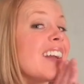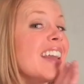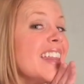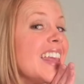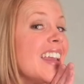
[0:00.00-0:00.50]

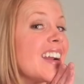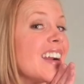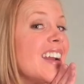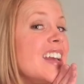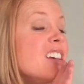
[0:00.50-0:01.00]
right
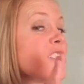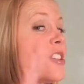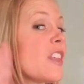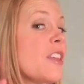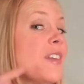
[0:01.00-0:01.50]
here
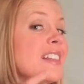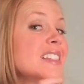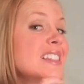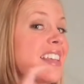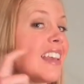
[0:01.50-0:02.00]
so that you can
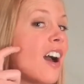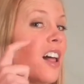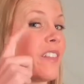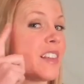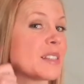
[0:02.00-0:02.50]
see
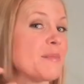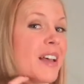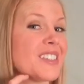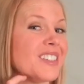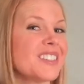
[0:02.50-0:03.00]
all these
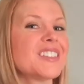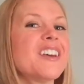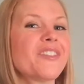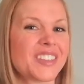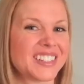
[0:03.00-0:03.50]
muscles
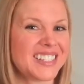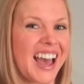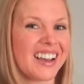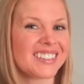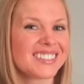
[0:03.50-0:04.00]
for the
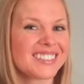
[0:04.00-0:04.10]
tongue.